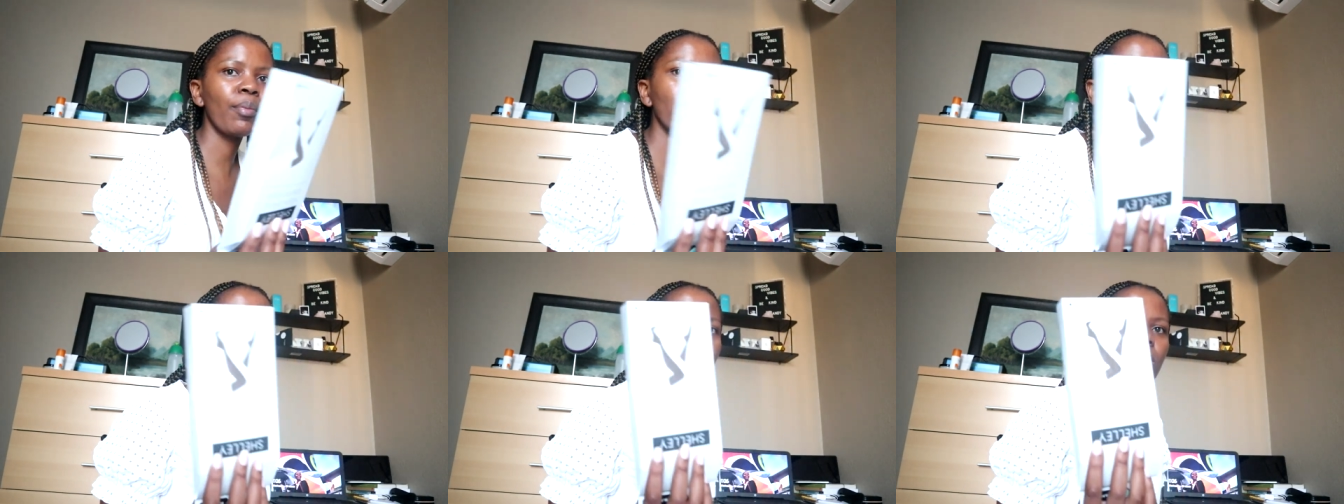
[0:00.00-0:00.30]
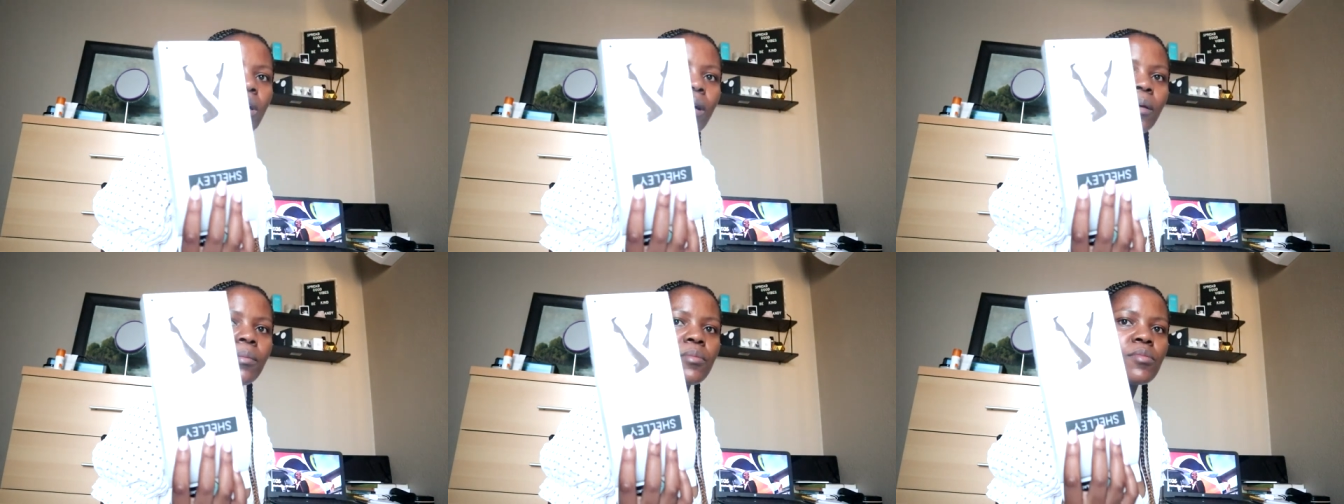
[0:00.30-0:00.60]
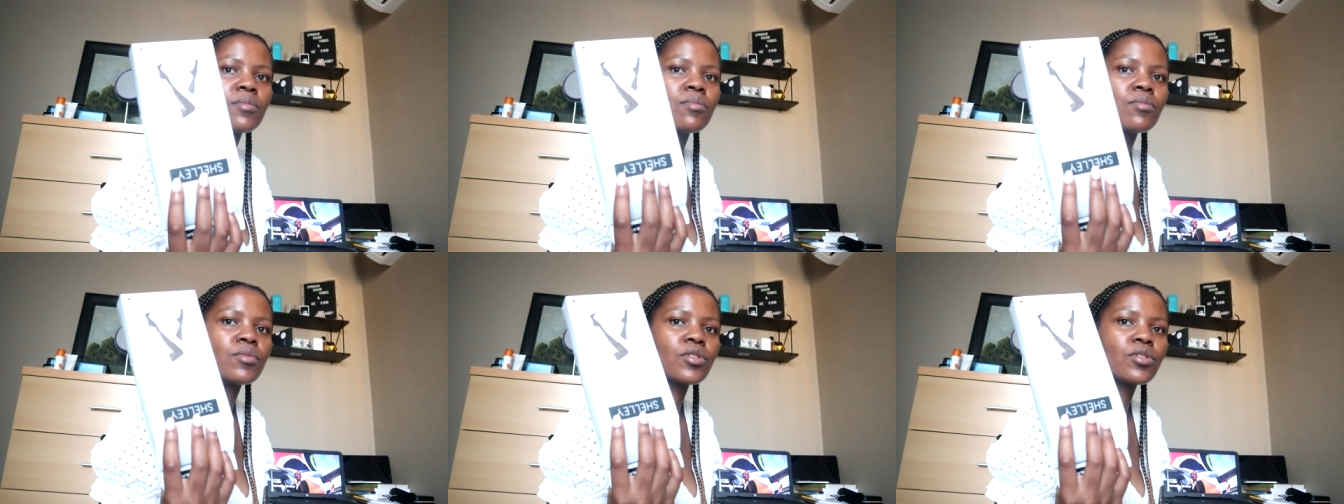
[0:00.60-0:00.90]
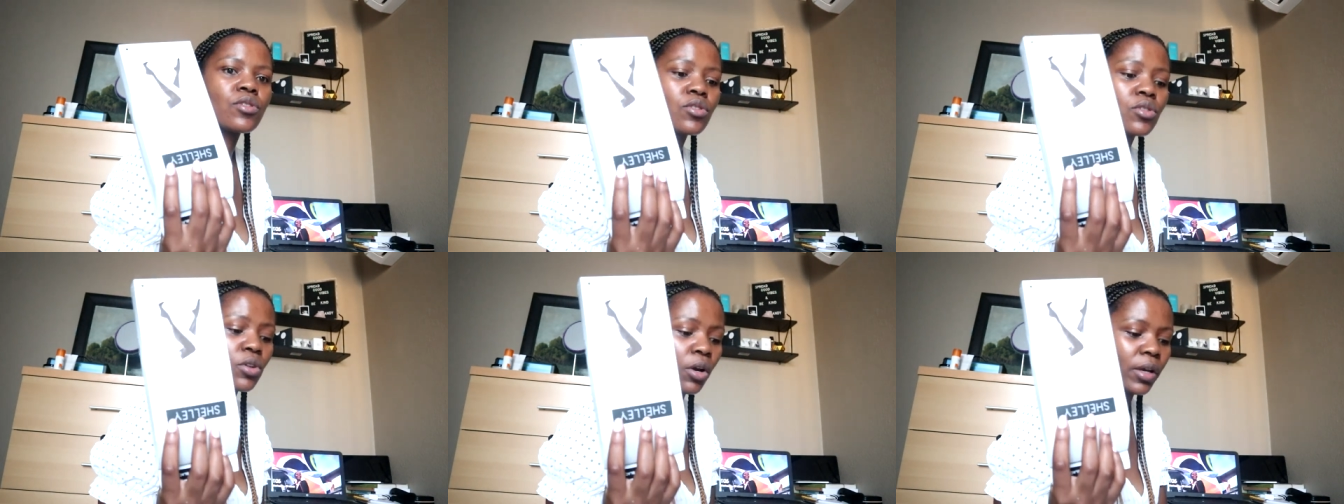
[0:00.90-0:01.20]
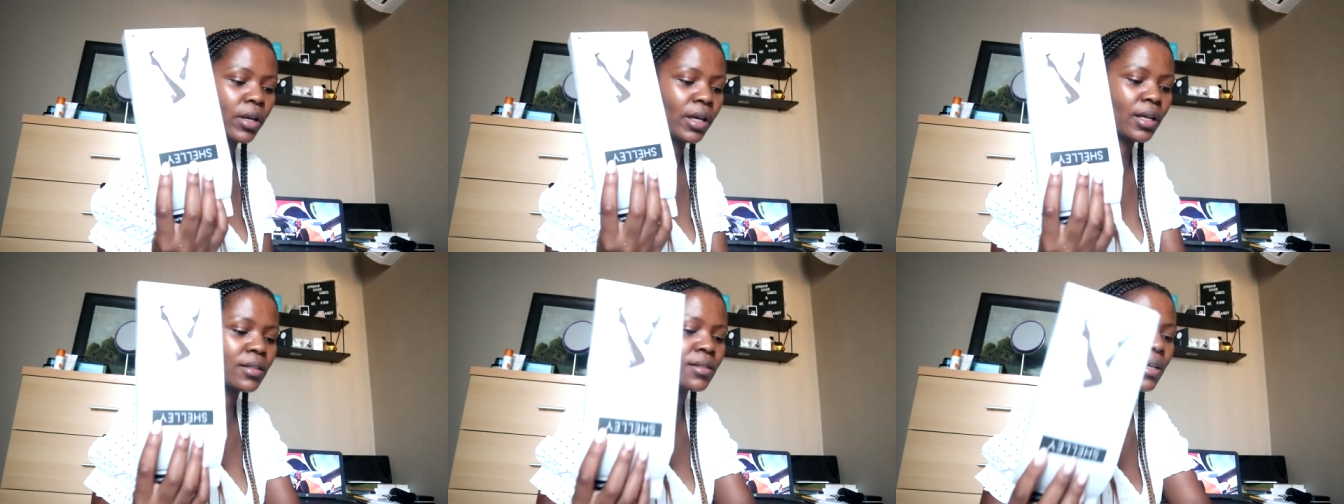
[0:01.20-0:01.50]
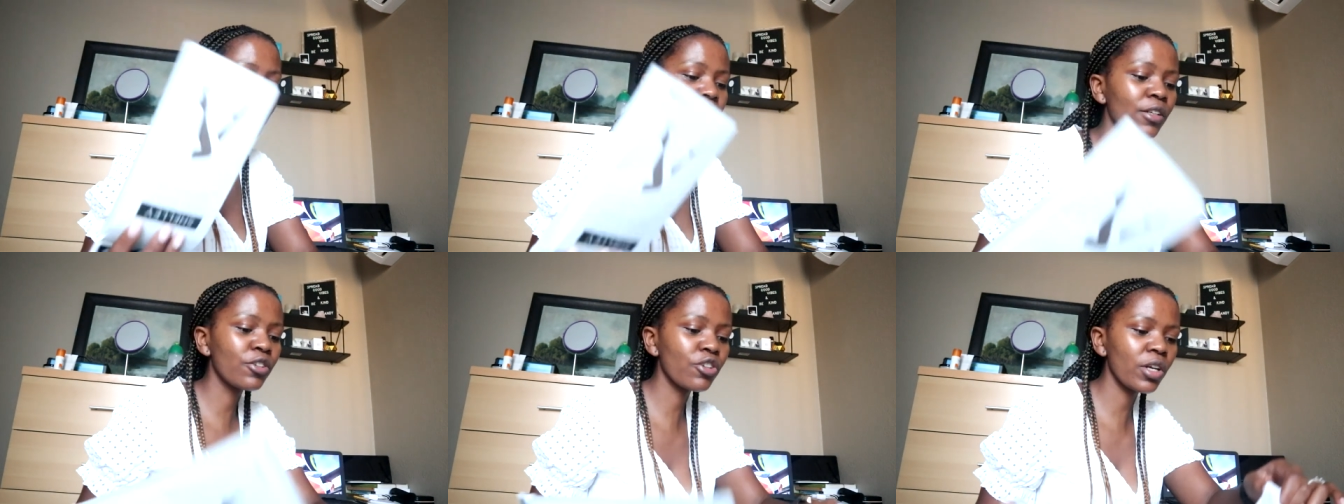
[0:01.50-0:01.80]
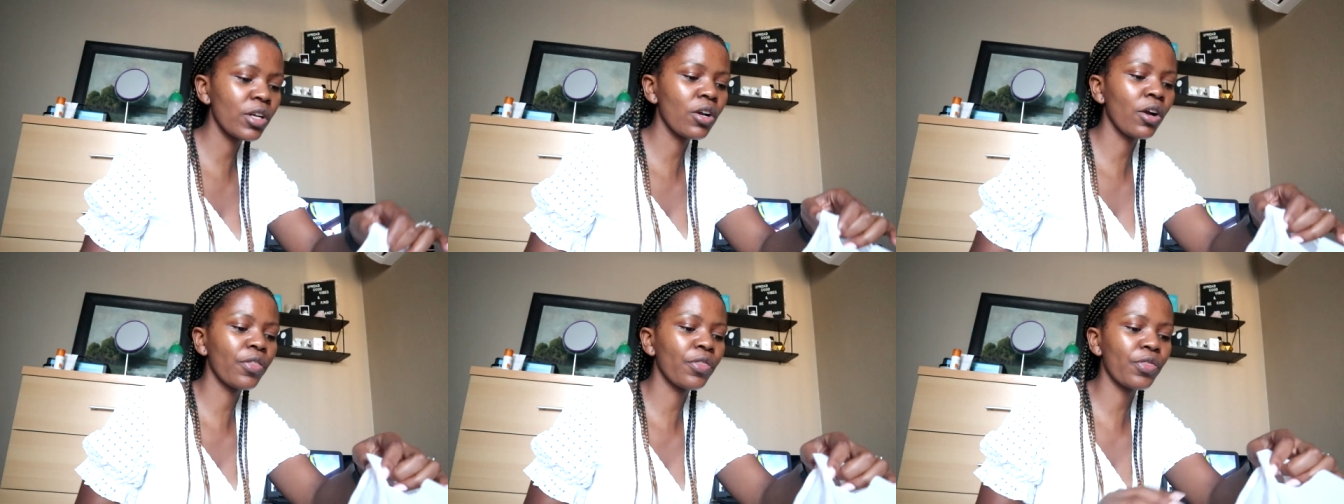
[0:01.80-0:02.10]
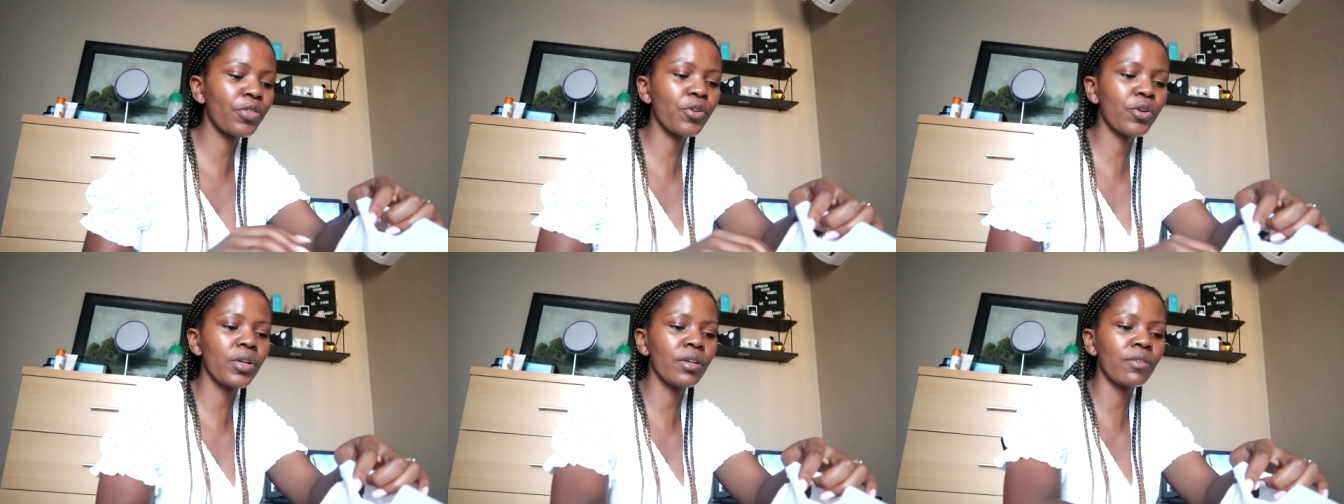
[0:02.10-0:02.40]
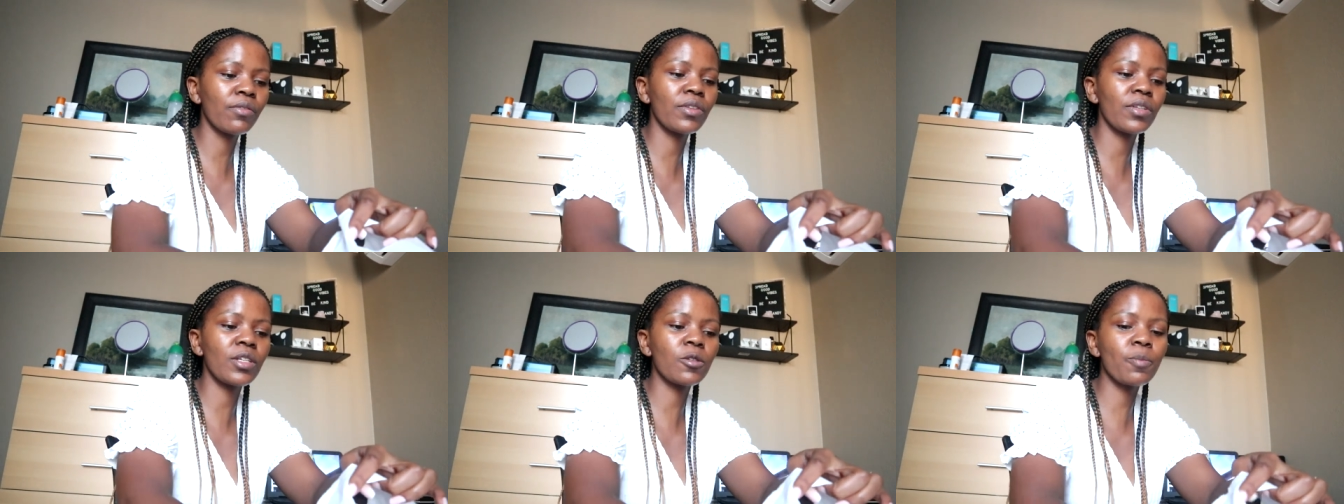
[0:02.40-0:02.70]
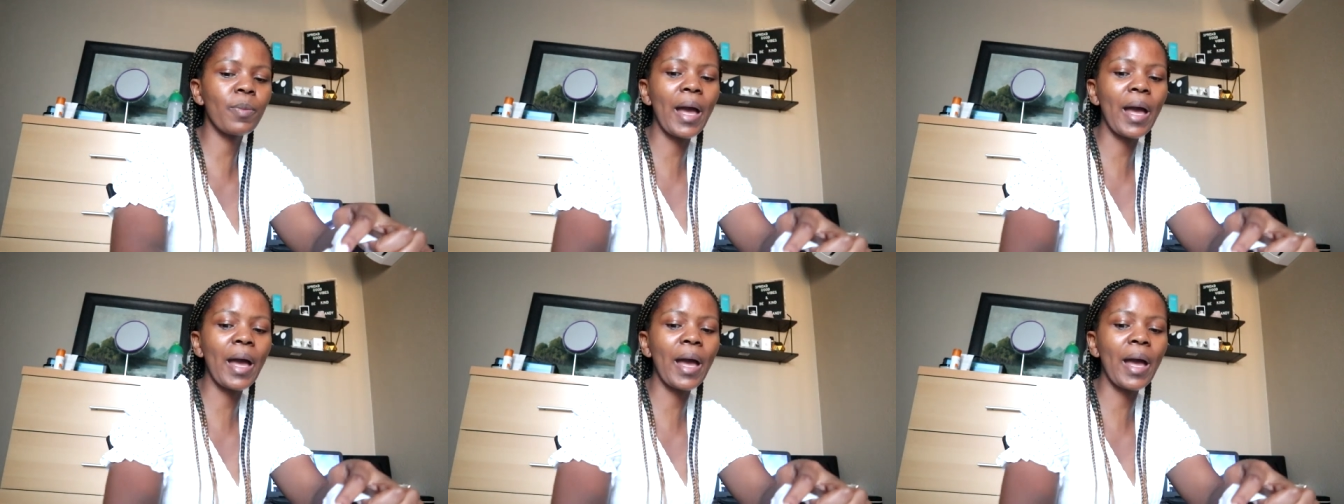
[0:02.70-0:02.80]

some stockings. I literally got three of these